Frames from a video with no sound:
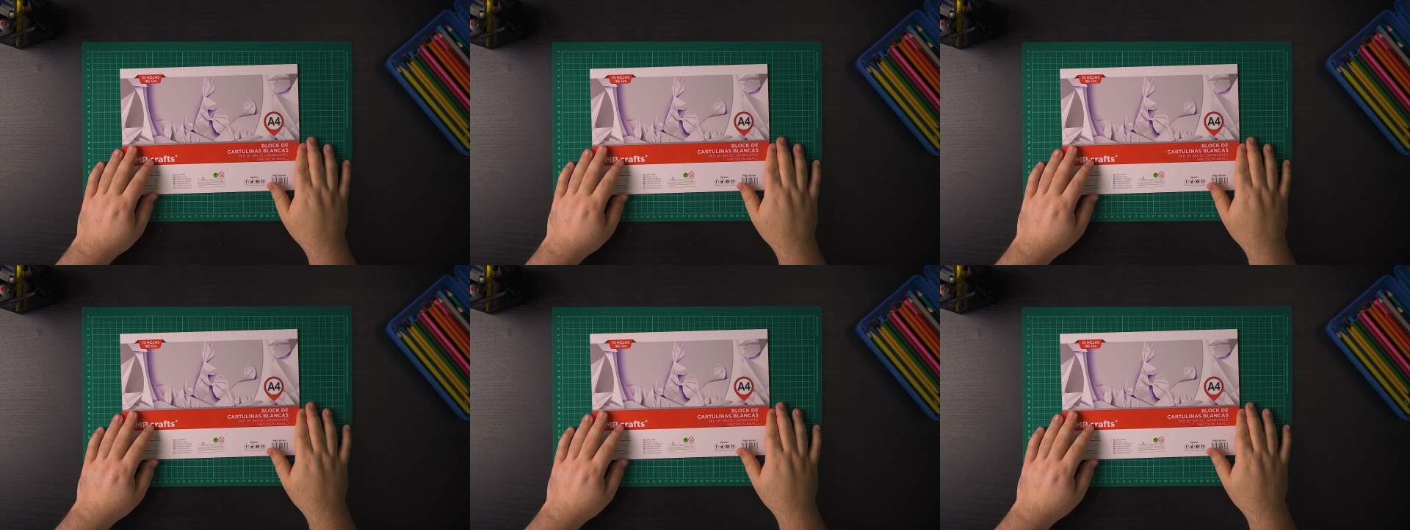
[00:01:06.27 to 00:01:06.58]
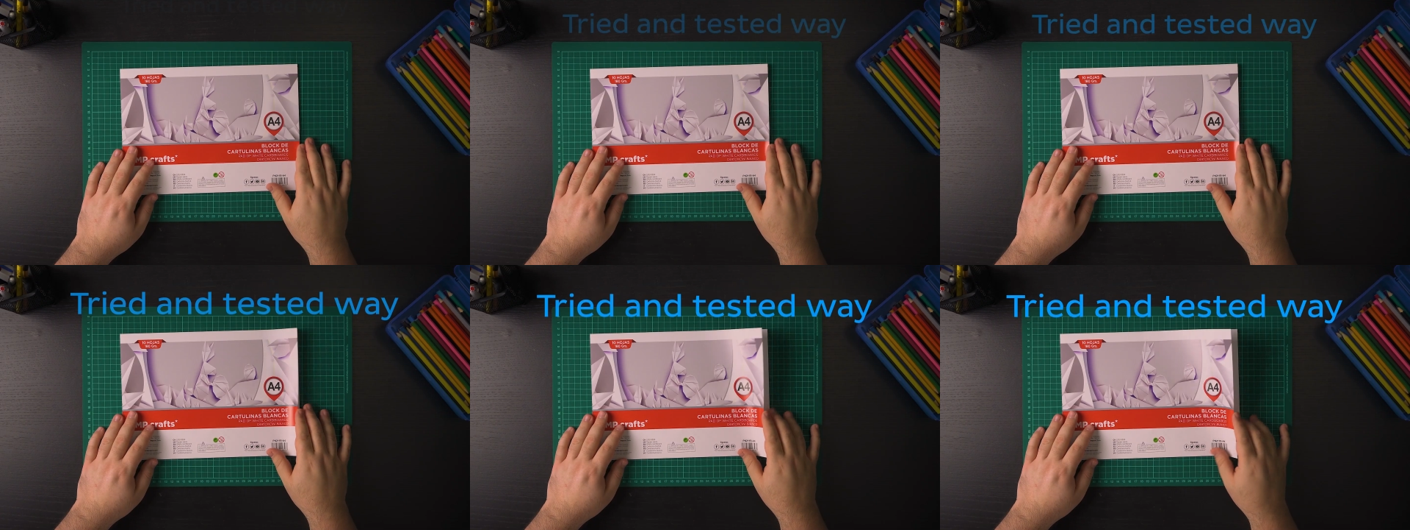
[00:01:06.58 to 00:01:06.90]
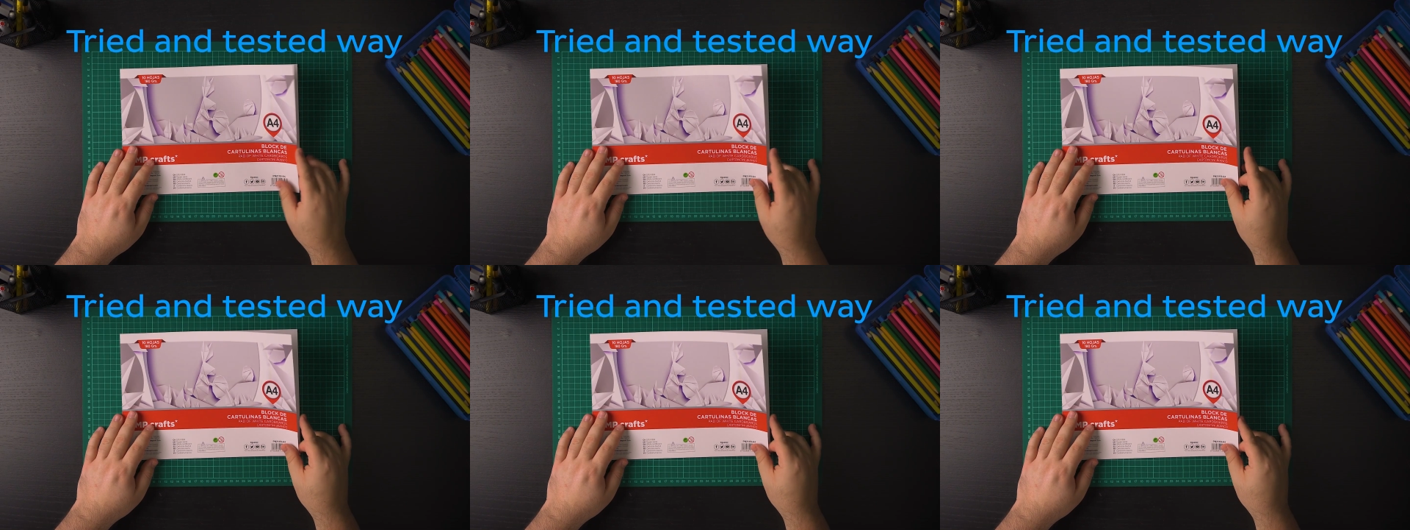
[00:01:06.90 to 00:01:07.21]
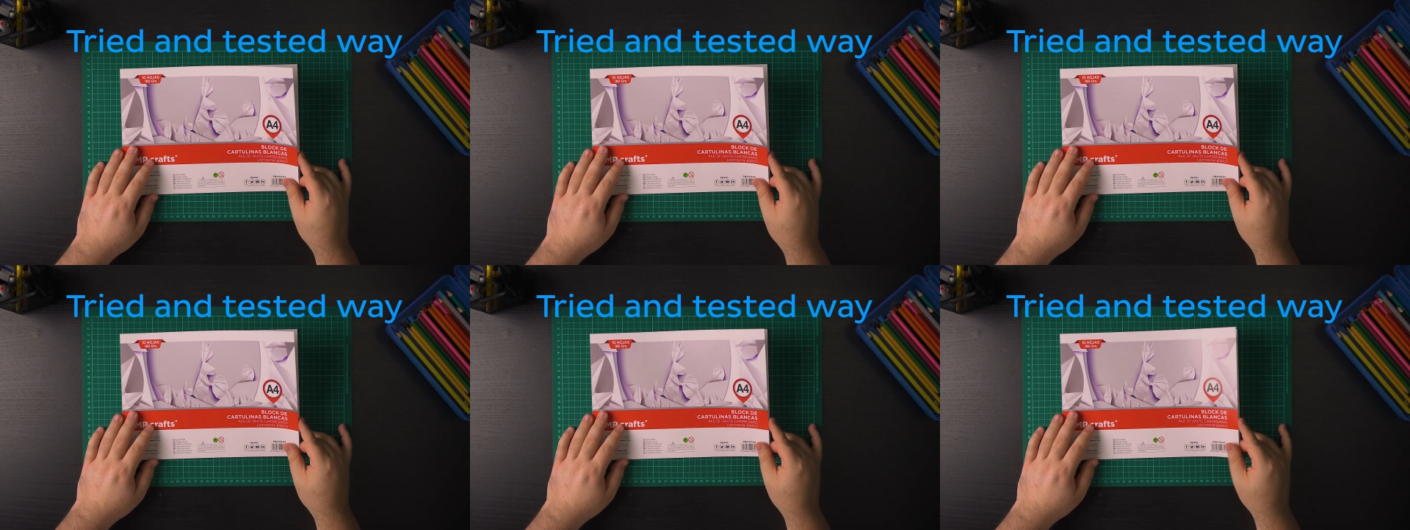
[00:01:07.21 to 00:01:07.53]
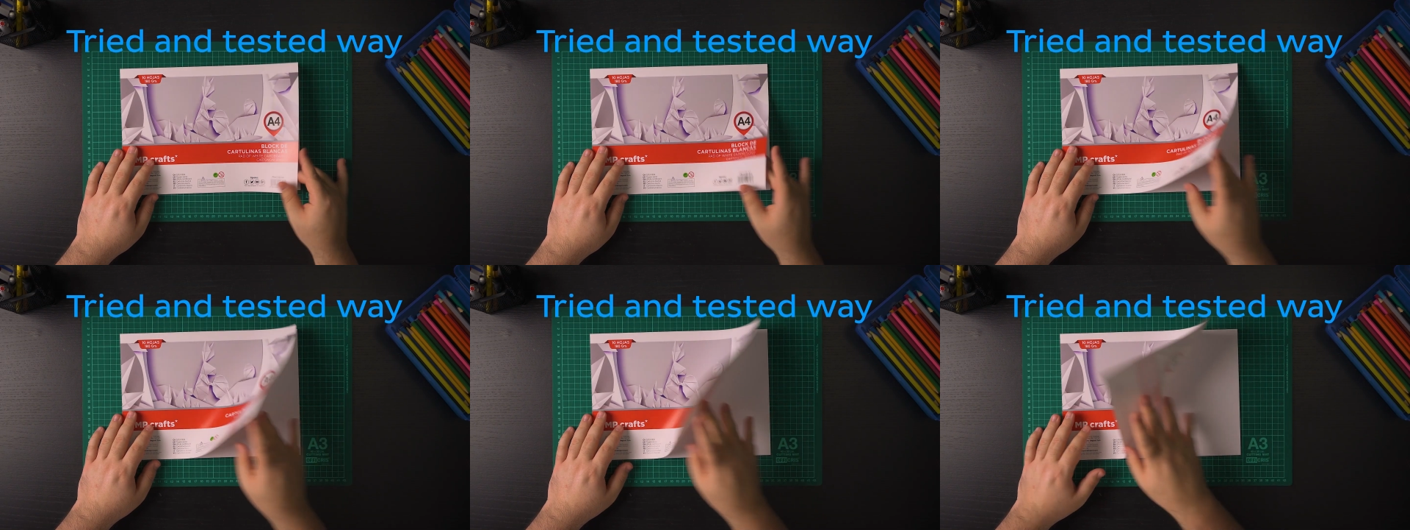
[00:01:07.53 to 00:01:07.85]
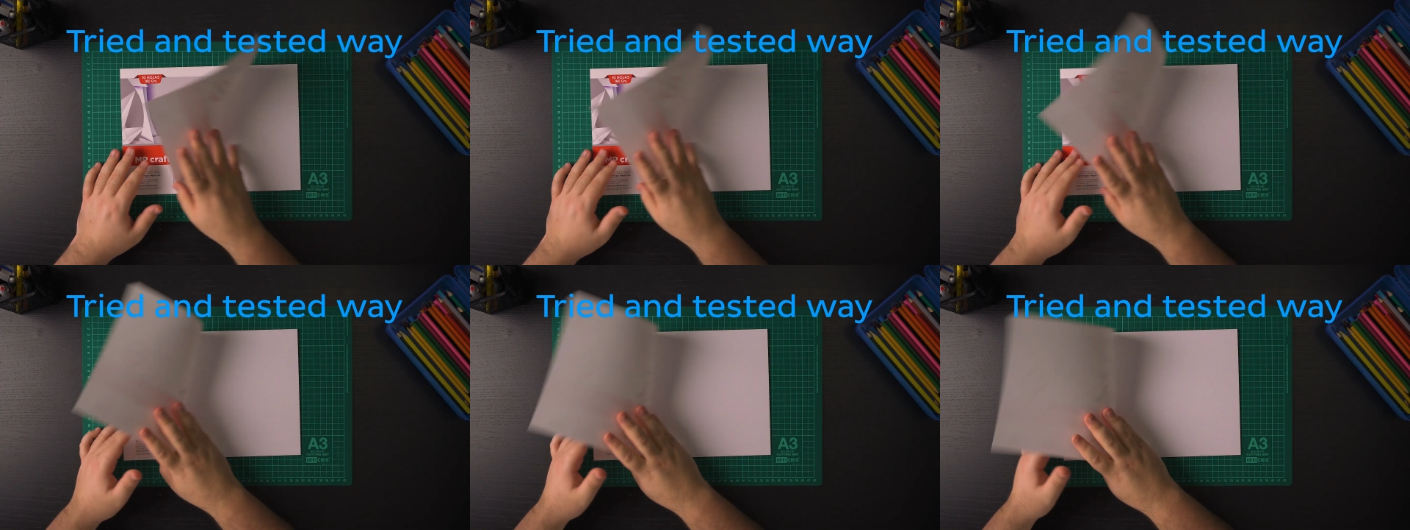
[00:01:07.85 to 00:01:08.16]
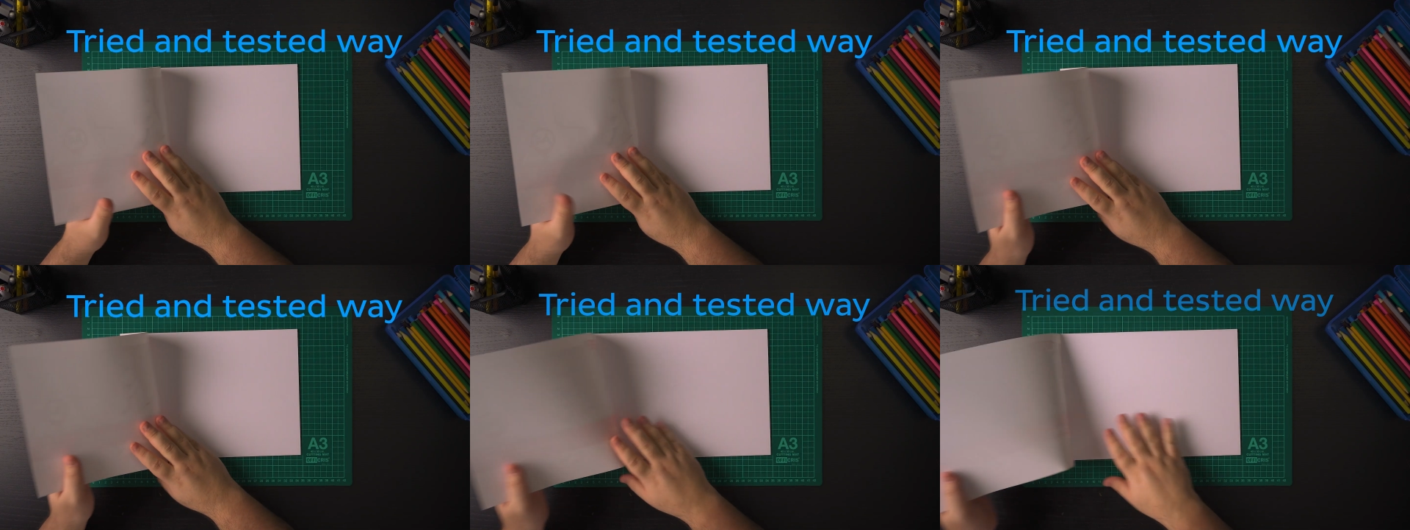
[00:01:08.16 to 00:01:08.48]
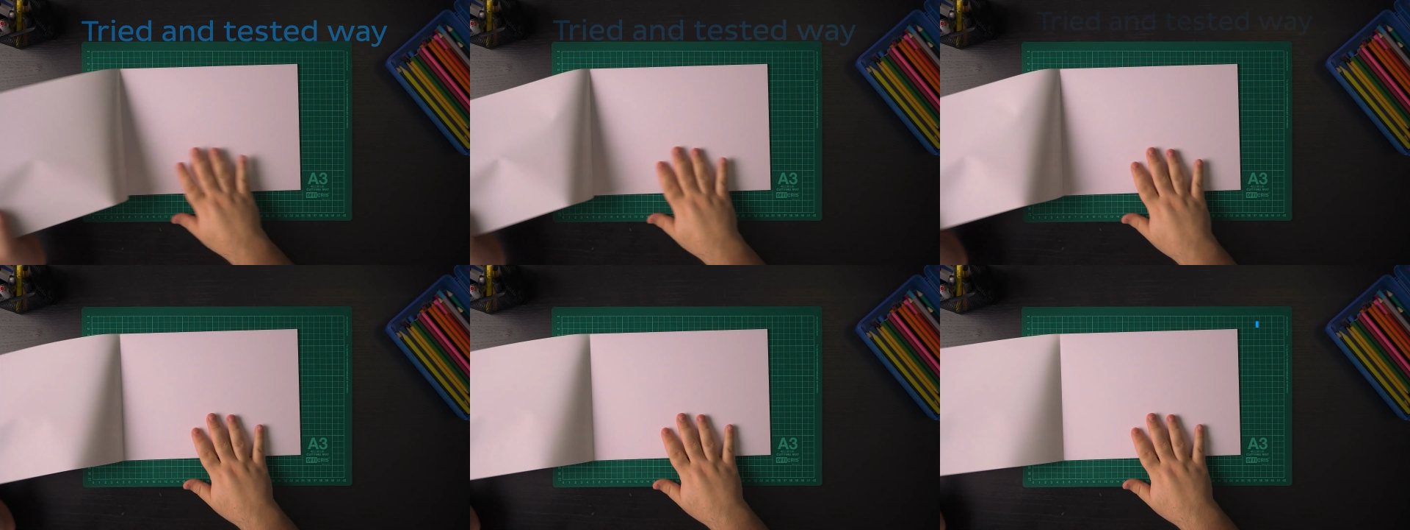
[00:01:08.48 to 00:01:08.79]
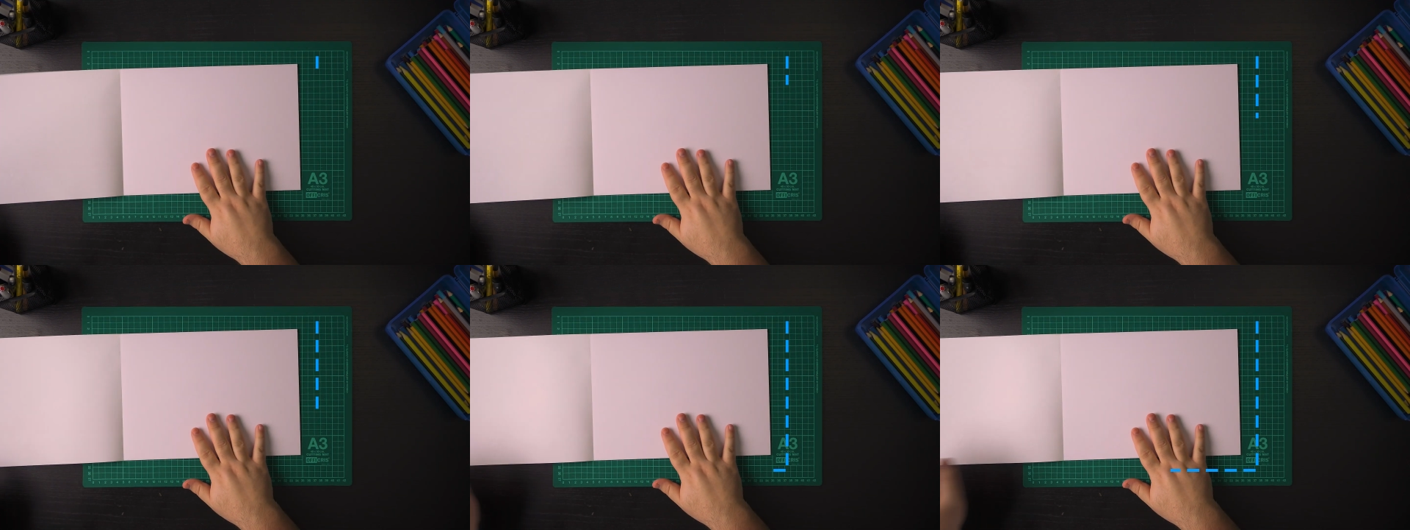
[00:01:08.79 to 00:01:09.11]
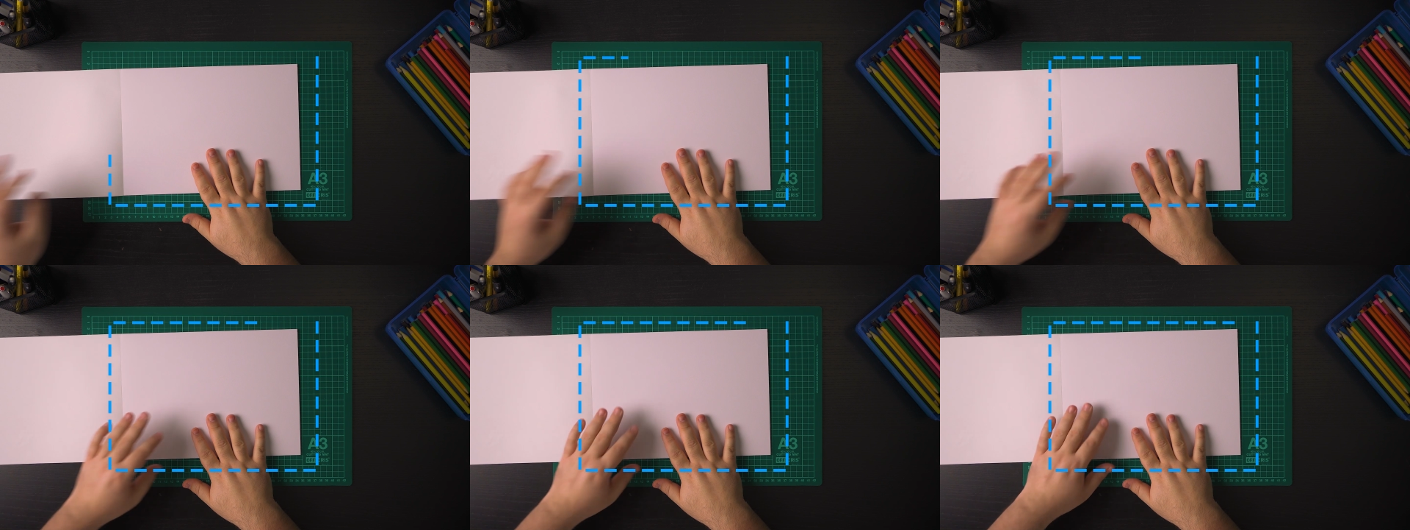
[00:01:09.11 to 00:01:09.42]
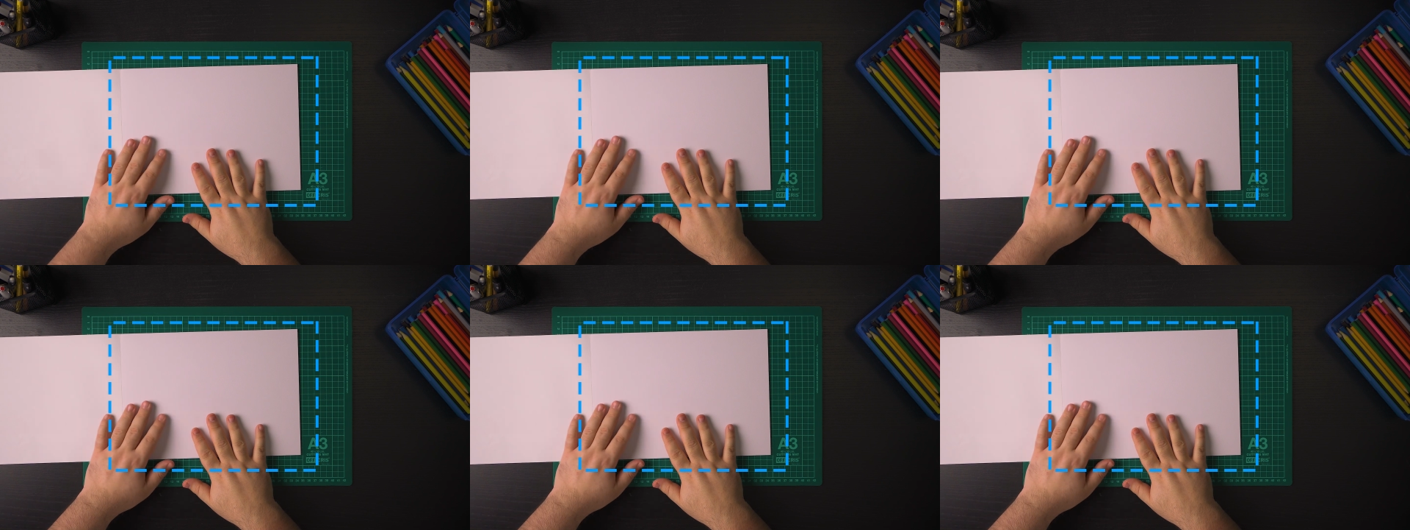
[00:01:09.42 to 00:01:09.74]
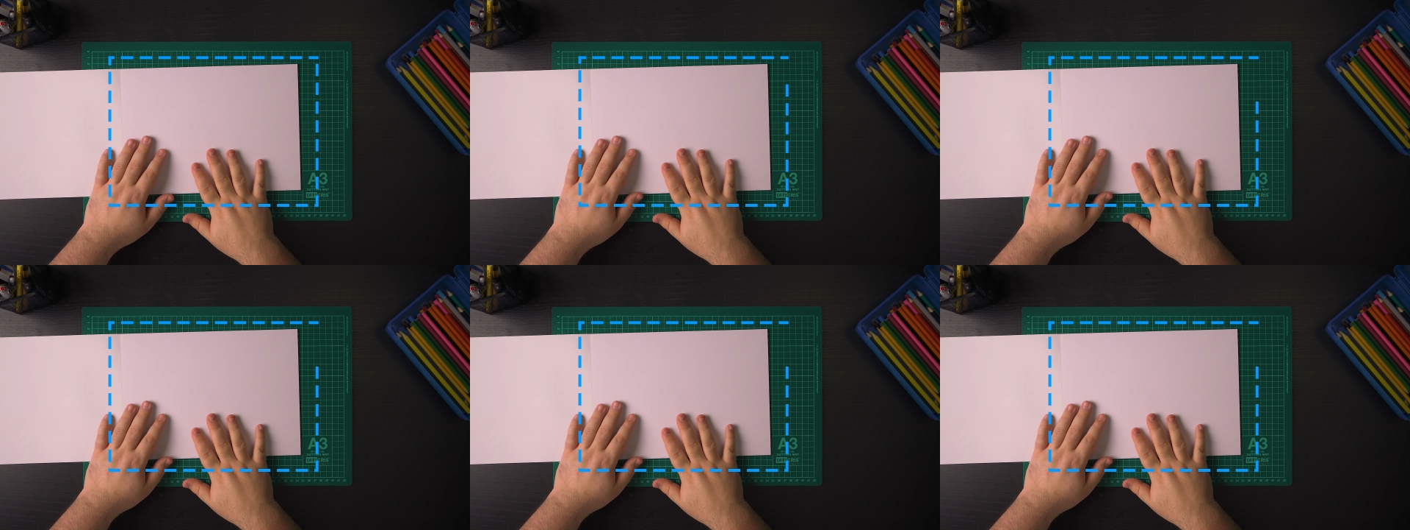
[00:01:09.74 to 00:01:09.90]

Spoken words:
No face is visible, so there are no lips to read.